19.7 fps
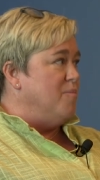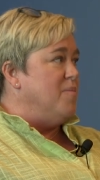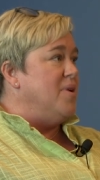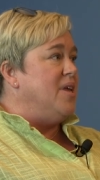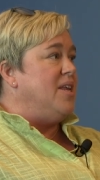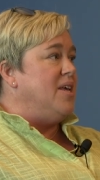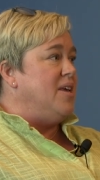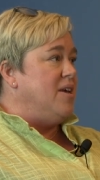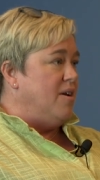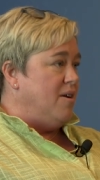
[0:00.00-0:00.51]

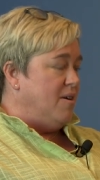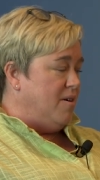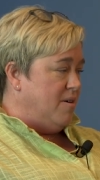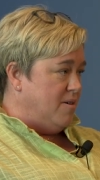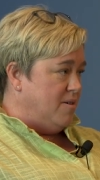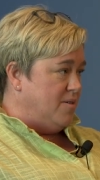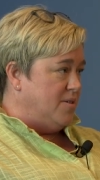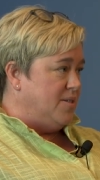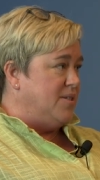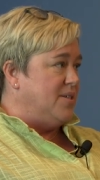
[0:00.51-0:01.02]
many
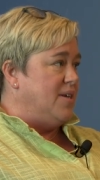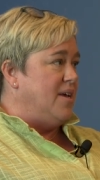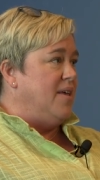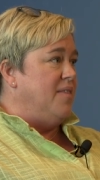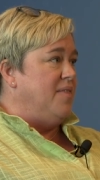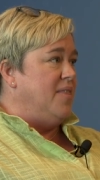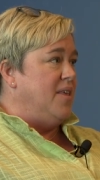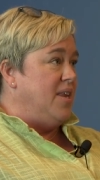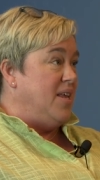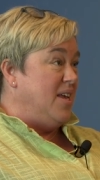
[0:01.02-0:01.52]
years
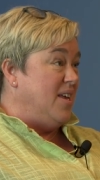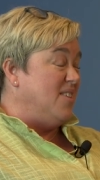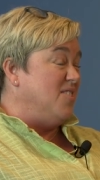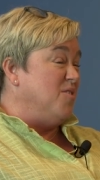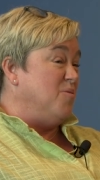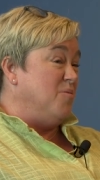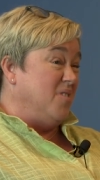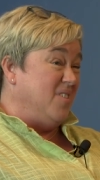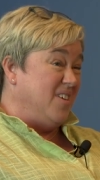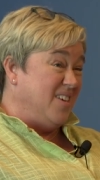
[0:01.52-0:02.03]
and the need
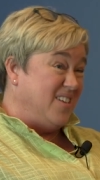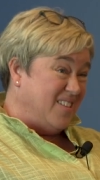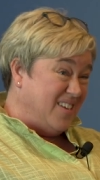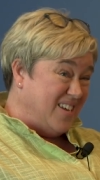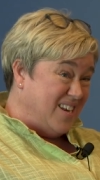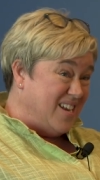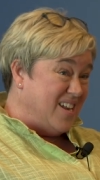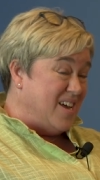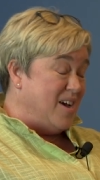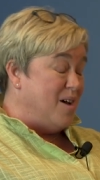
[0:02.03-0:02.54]
to really
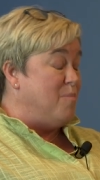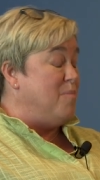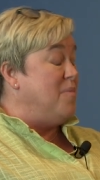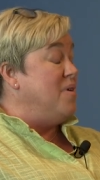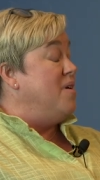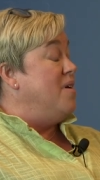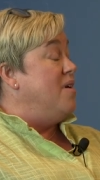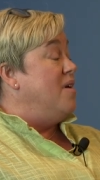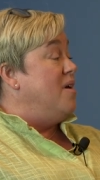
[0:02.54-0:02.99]
clean it up